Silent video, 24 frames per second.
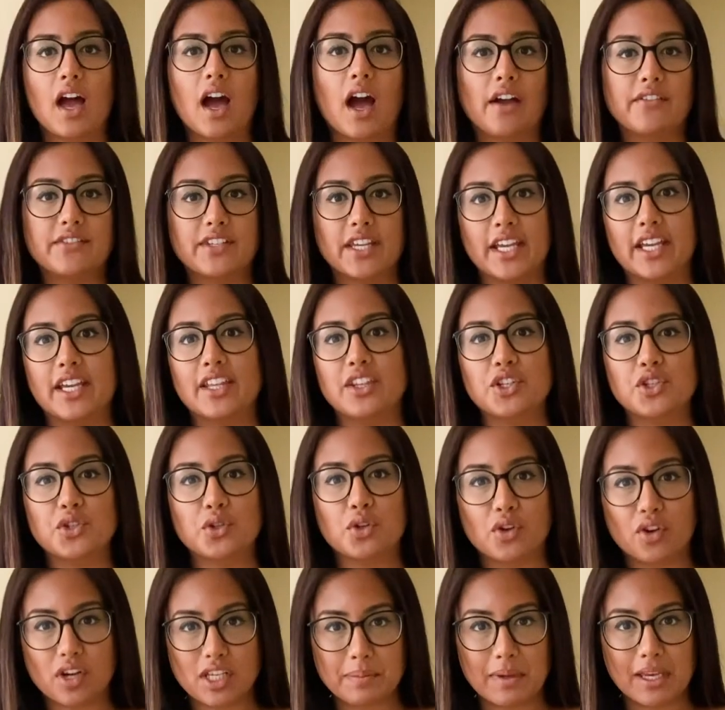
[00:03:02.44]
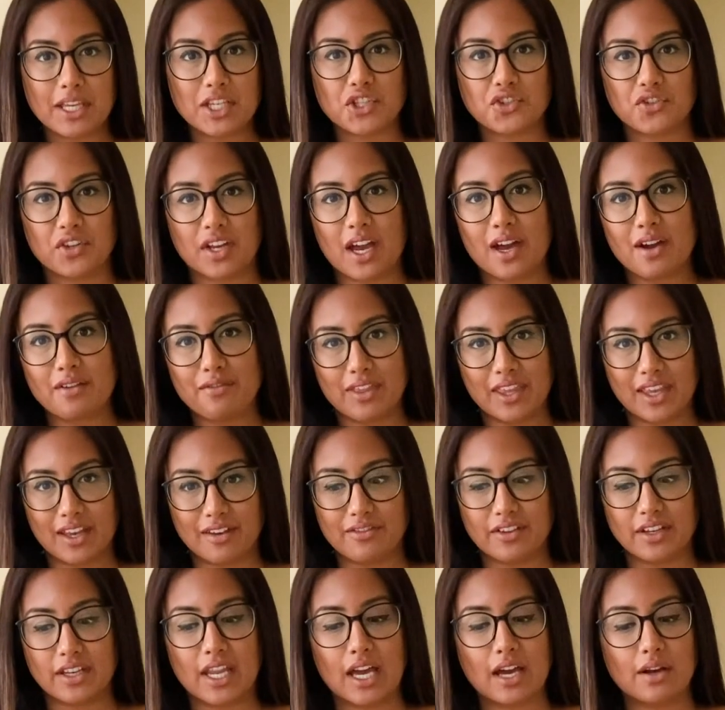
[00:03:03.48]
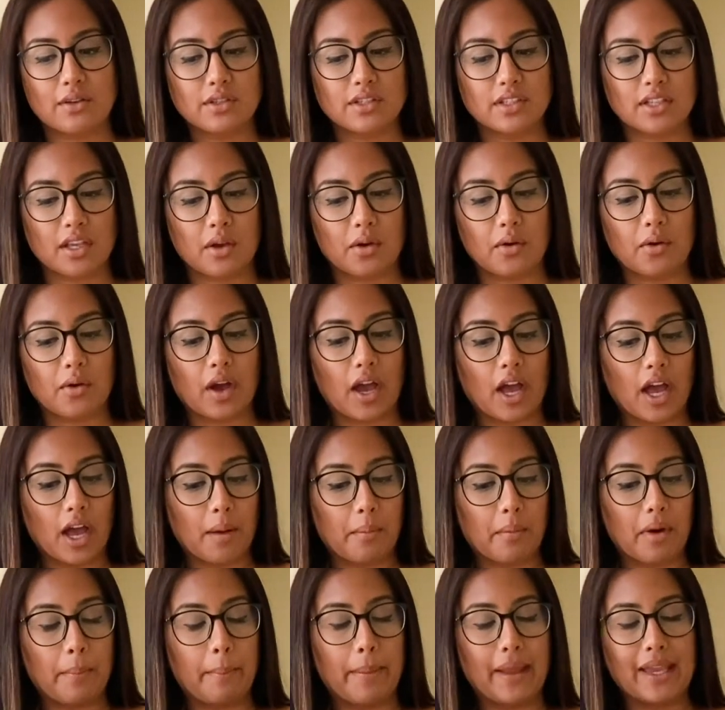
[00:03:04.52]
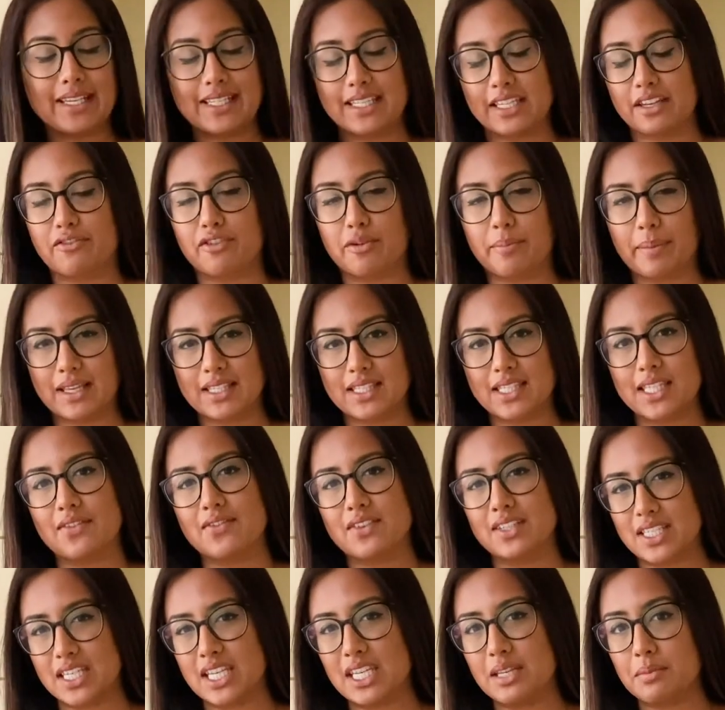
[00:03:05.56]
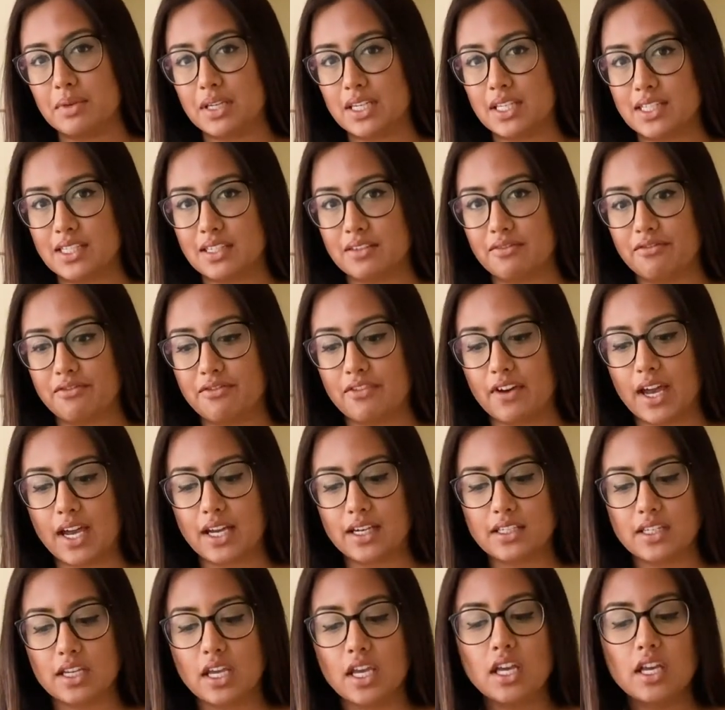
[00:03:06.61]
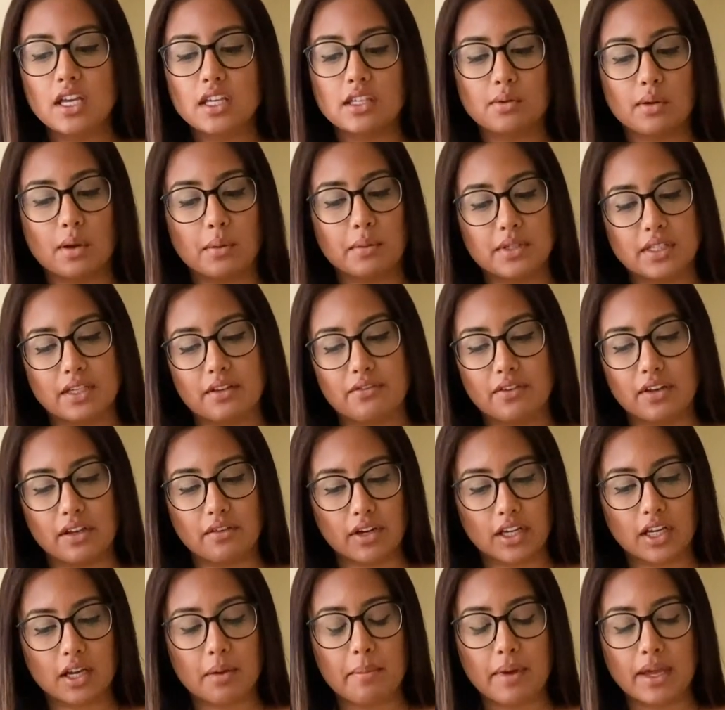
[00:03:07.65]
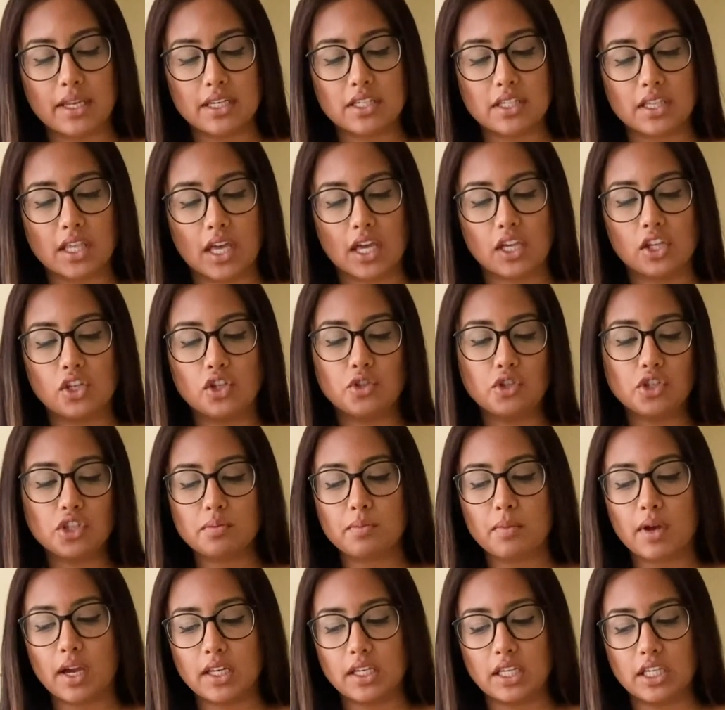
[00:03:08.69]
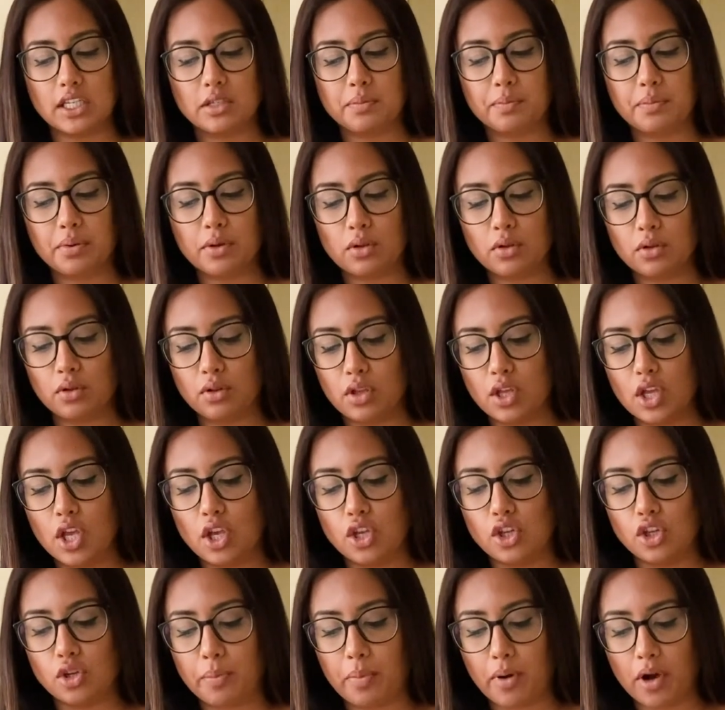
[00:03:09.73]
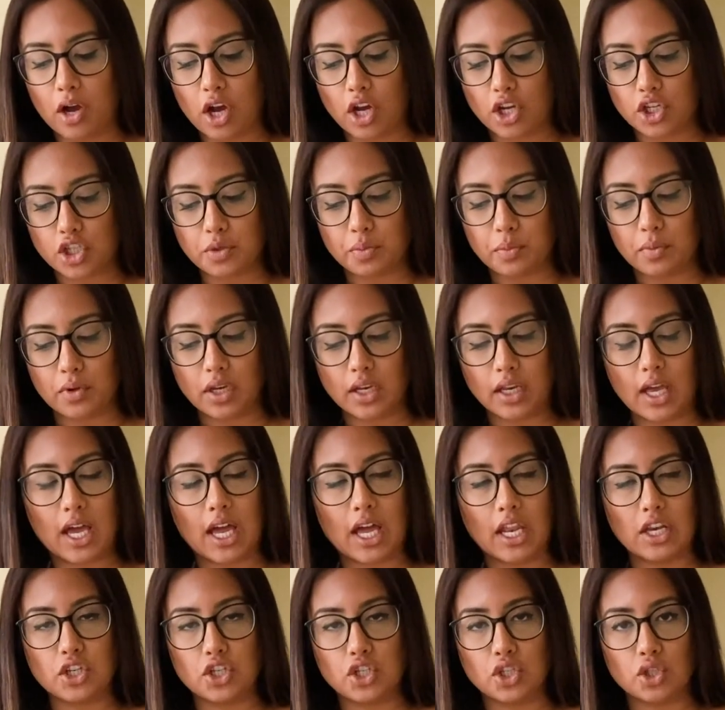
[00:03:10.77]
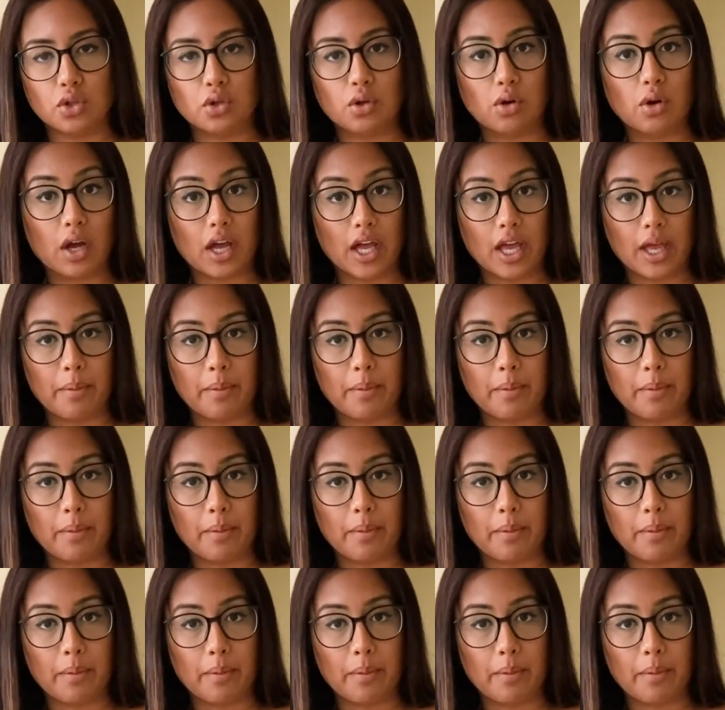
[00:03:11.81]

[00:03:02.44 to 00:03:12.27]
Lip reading: I've taken the shortcrust pastry out of the oven now, so I baked it for about 17 minutes in fact, so I would definitely recommend that. You just might need to pull your parchment and your